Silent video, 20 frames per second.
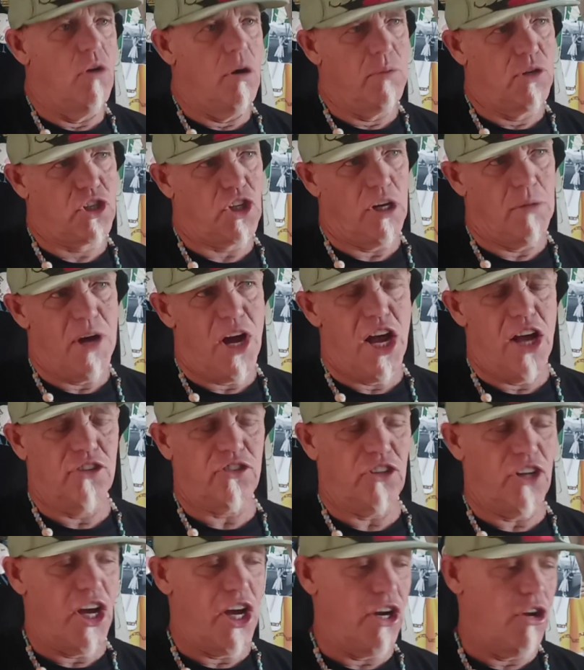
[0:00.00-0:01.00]
Well, I'm going to sell my
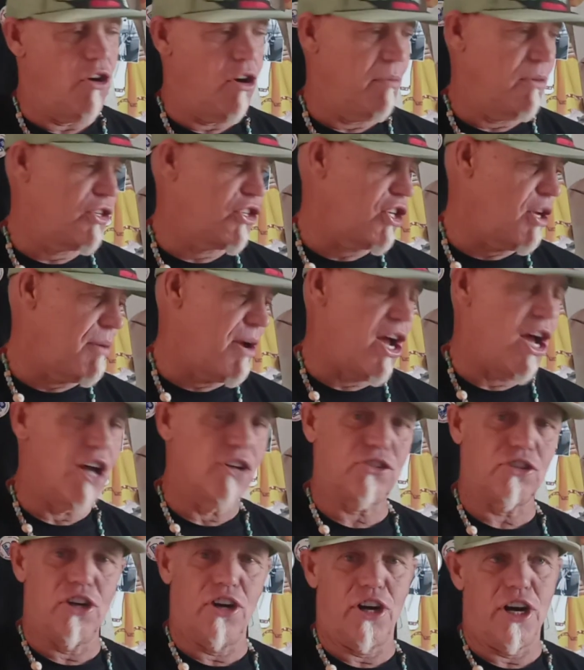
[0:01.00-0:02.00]
house in Idaho. I'm going to sell my
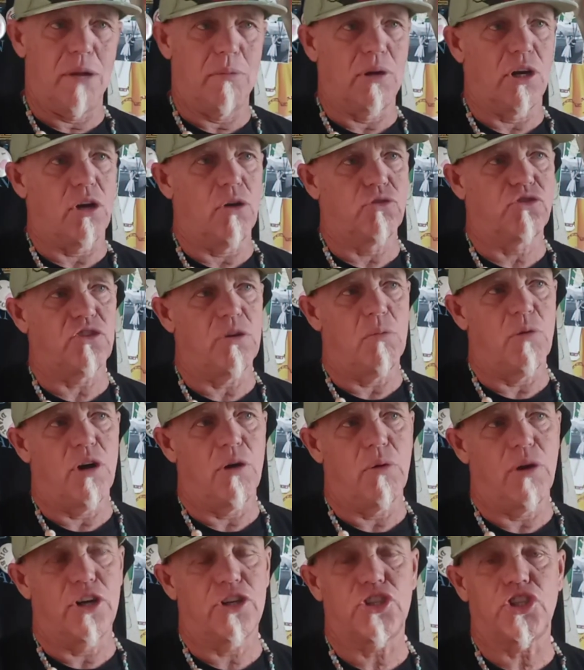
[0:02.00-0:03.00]
house here, I'm going to go
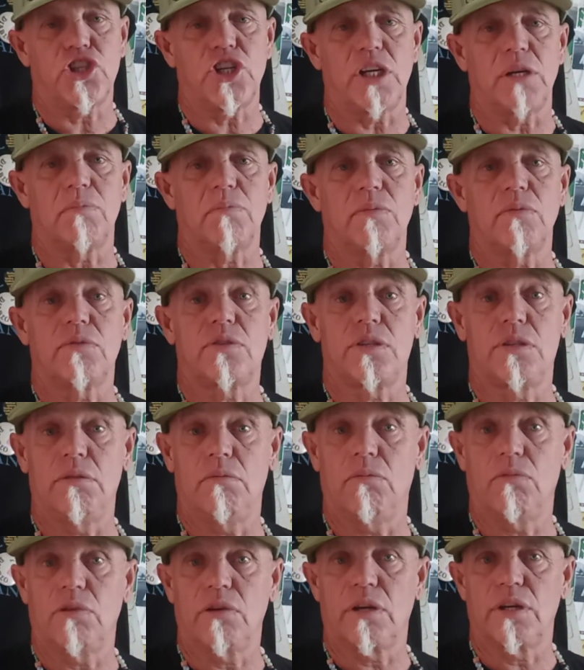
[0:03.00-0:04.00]
somewhere where it's cheap.
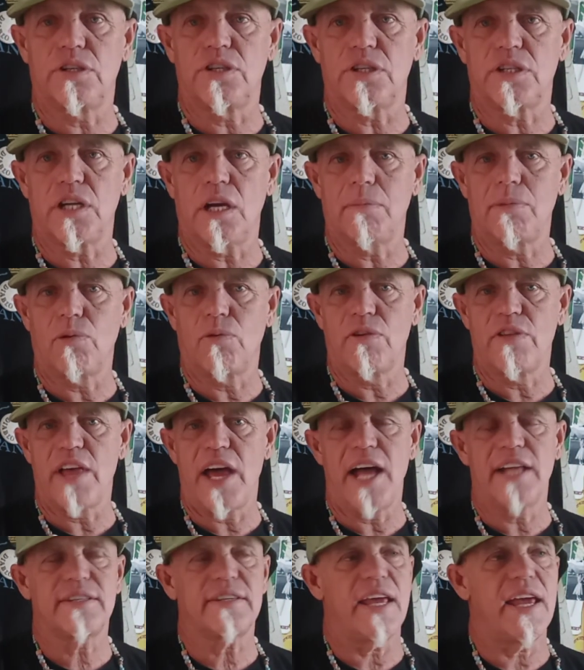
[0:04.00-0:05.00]
Well, could you tell me where
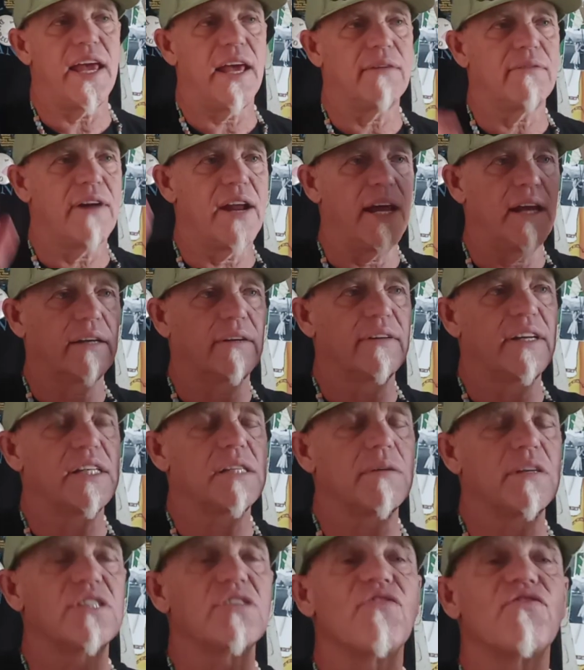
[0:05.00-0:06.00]
that's? And Ryan
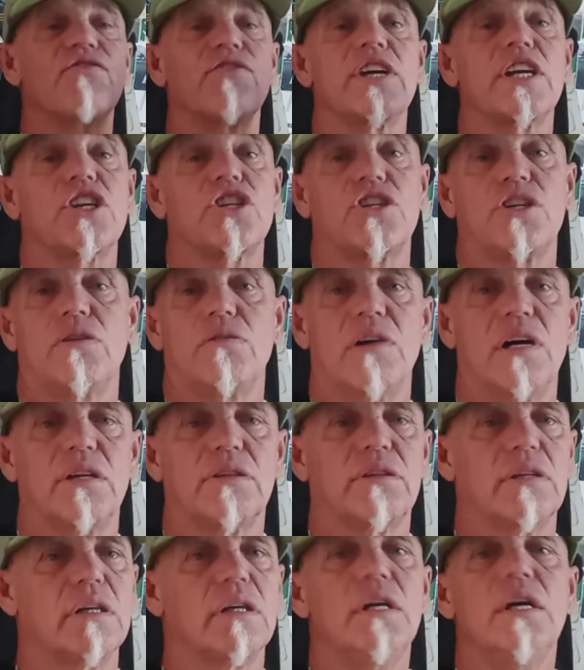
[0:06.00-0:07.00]
Green's. It's a freak show out
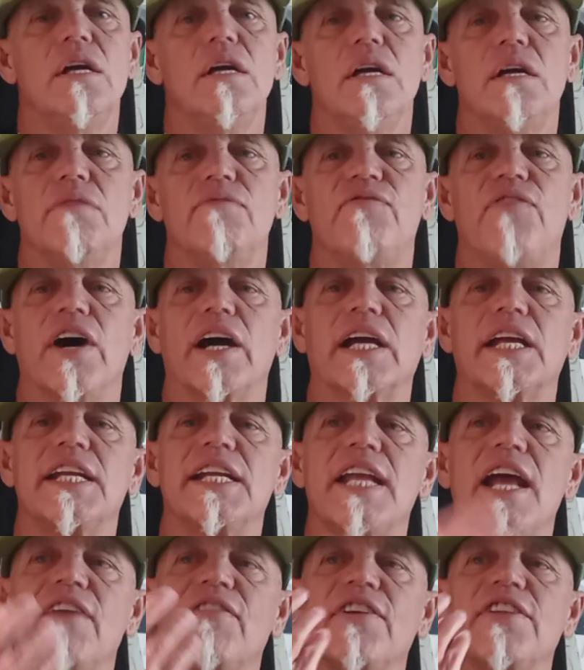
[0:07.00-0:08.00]
there.
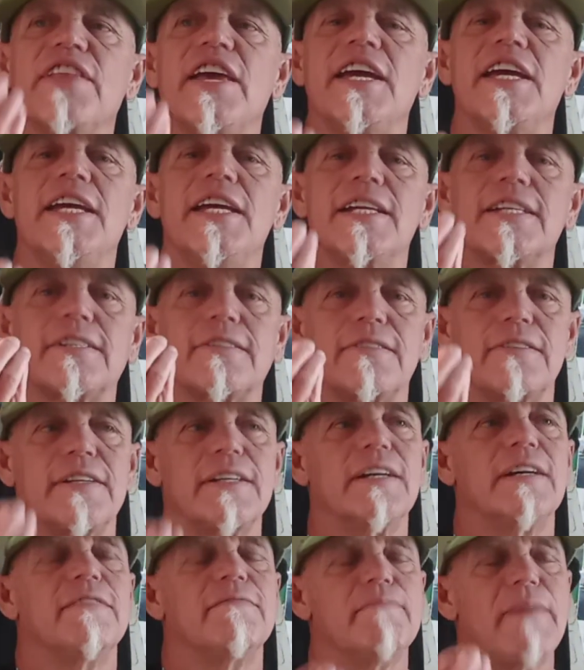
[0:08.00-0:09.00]
Fucking never in the
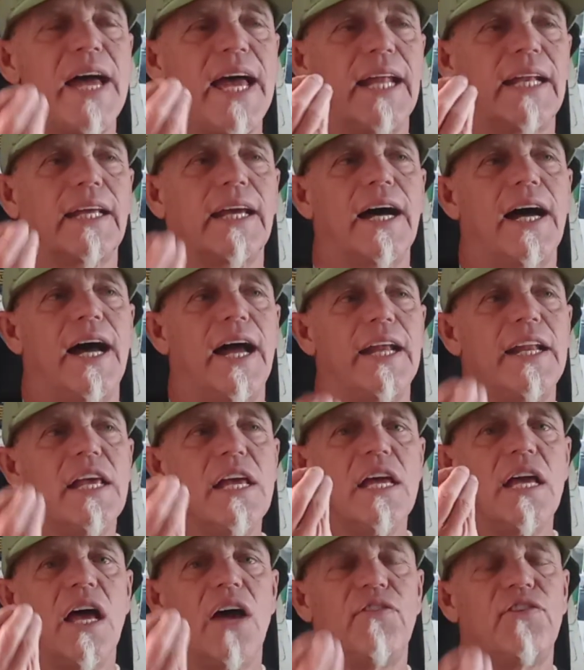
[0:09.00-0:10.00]
history of mankind
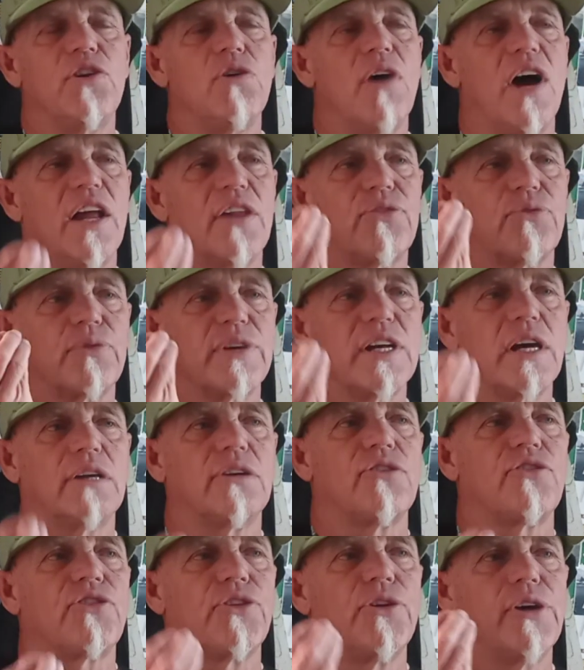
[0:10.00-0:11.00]
have you had
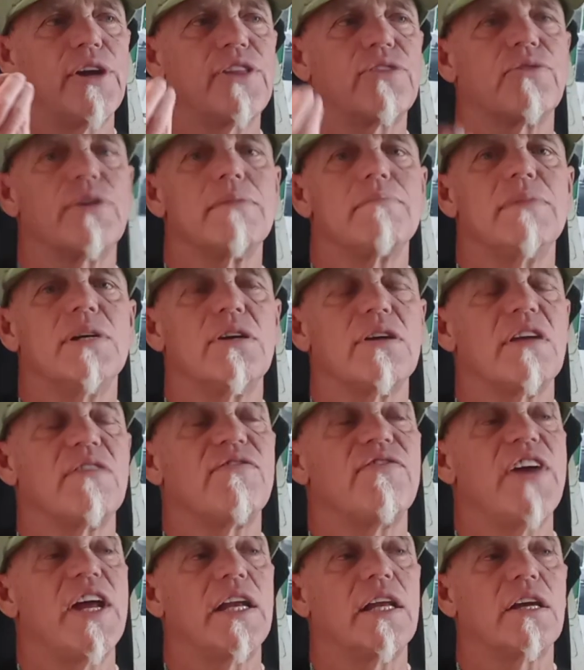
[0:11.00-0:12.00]
333 million
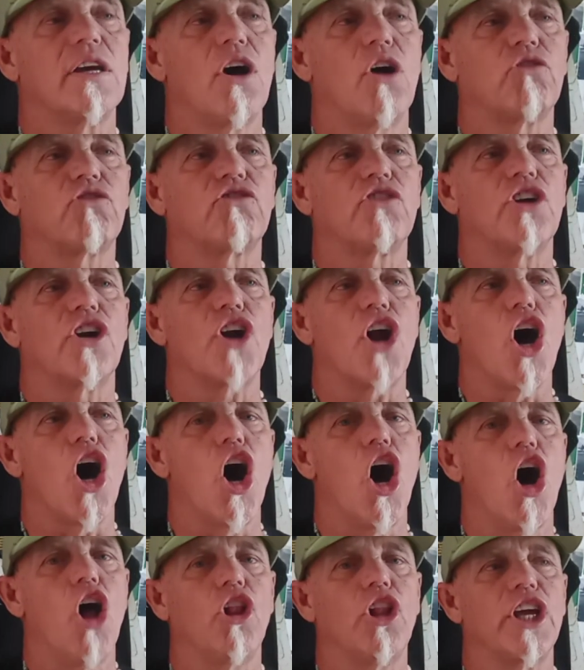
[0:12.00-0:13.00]
fainting goats that are
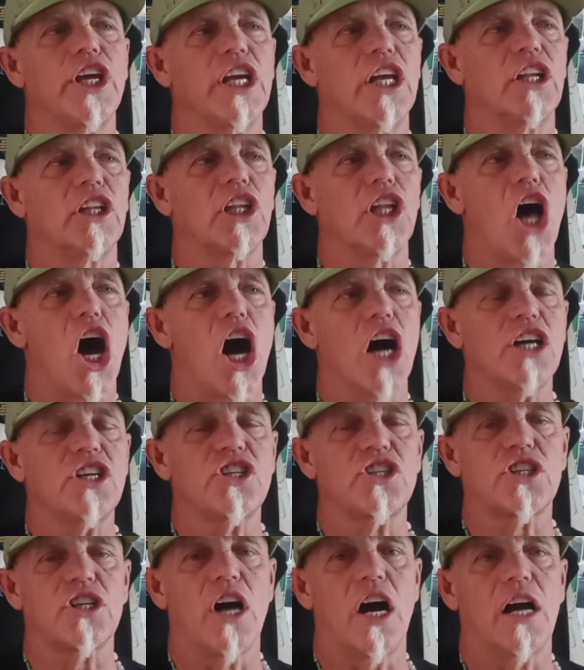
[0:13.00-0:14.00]
all in lock,
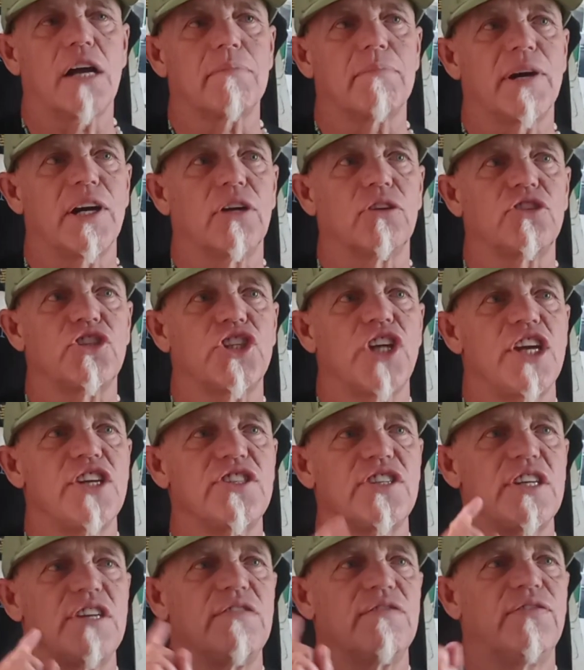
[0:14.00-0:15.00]
stock, barrel,
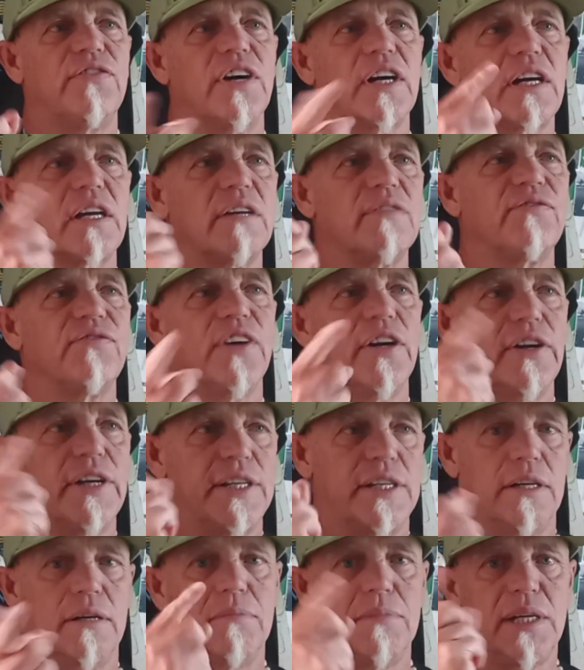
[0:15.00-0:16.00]
chasing fucking fairy
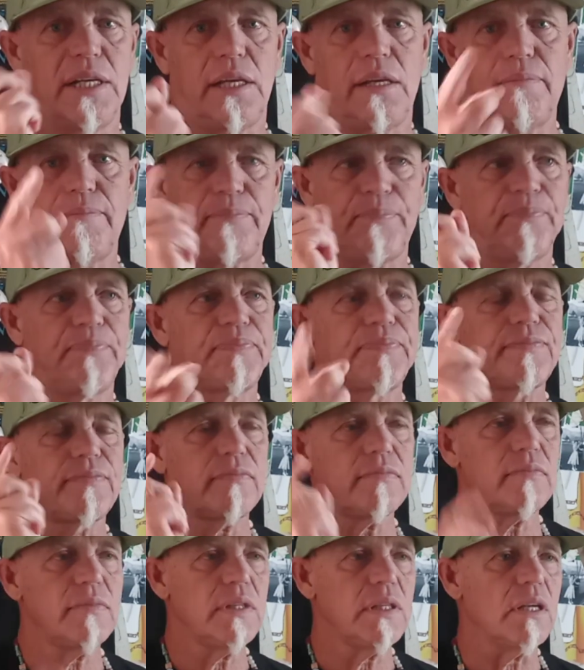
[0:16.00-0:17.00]
tale money.
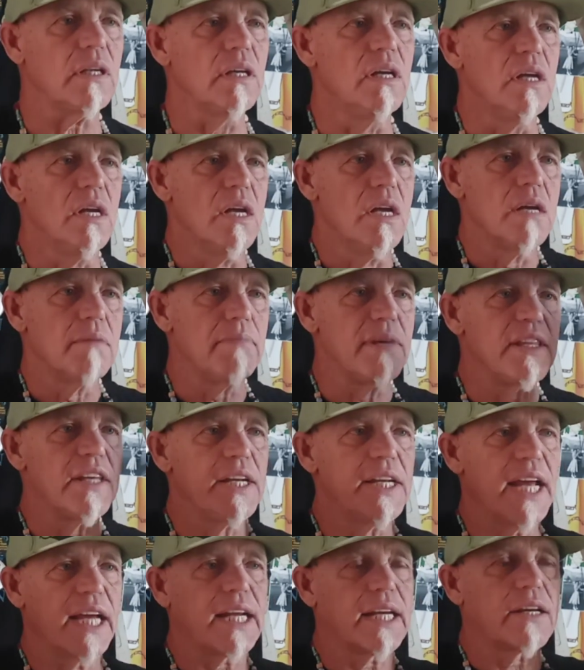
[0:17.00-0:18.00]
Be the
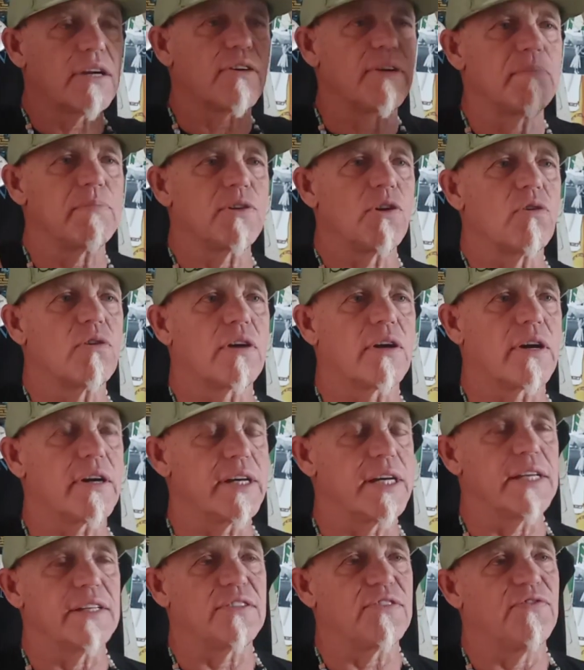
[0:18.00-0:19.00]
next
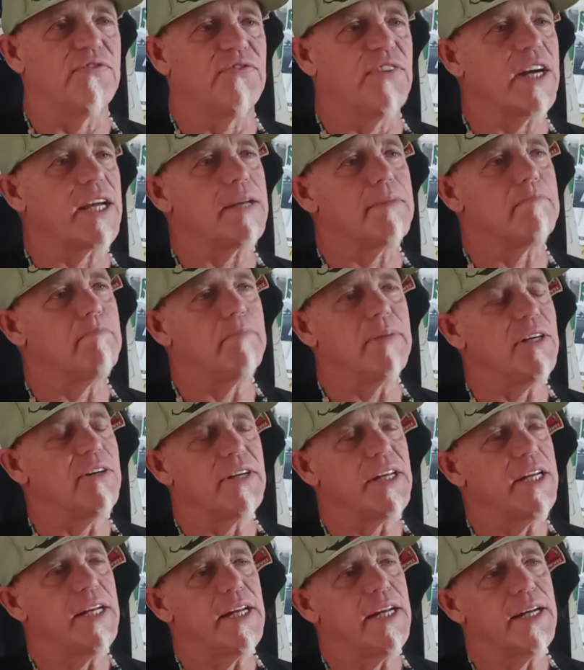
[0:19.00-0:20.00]
cryptocurrency fucking
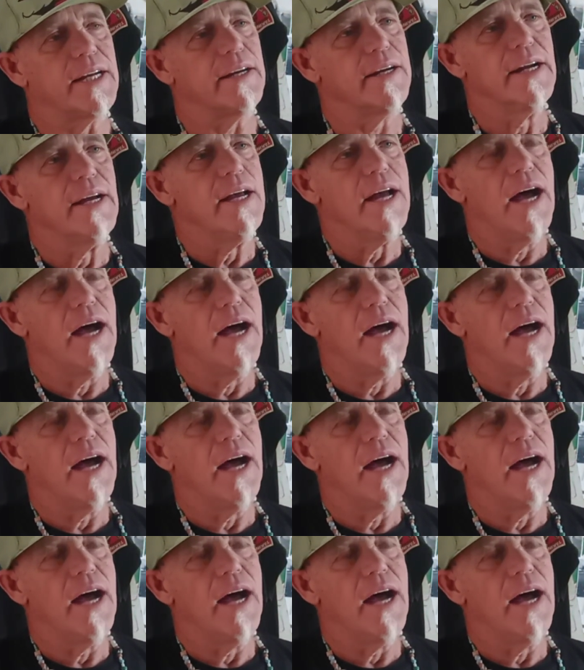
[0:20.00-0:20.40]
billionaire.